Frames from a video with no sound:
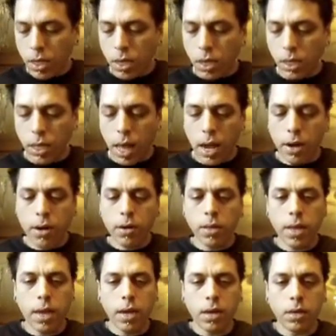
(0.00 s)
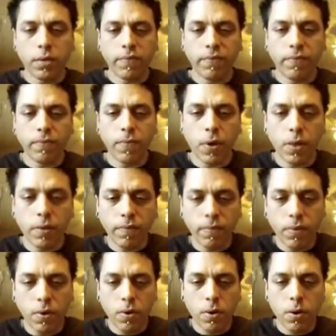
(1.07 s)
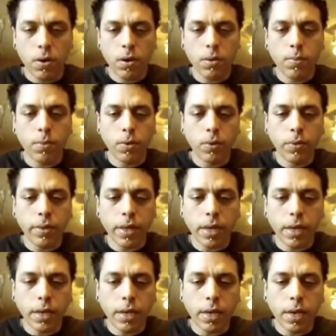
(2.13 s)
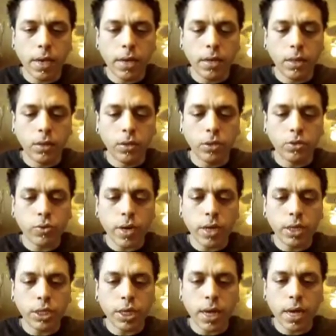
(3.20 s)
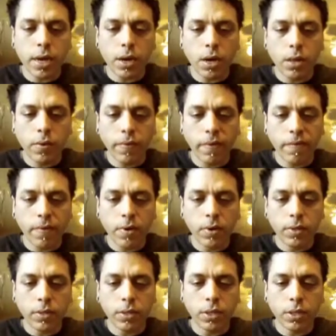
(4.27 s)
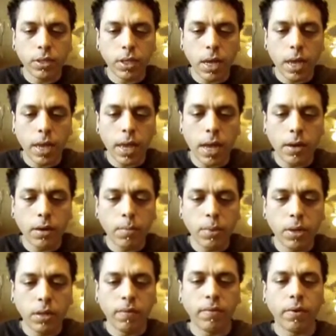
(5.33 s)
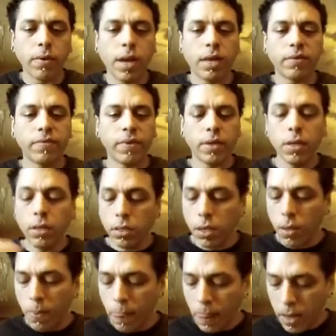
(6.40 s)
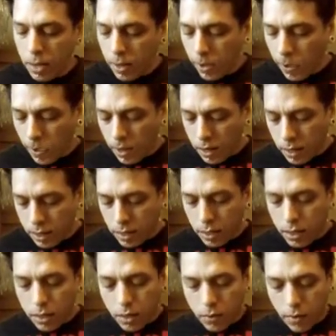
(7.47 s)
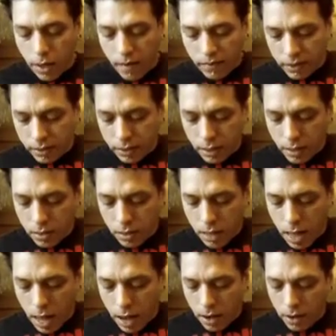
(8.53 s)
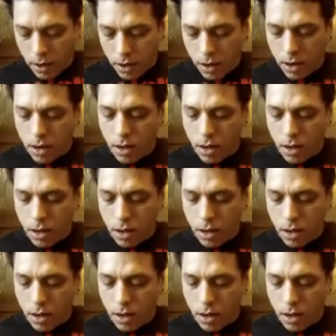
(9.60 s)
A ladder laying on the floor, both in a little trench and on the reverse, just laying out in the middle of a grass field. We have a single ladder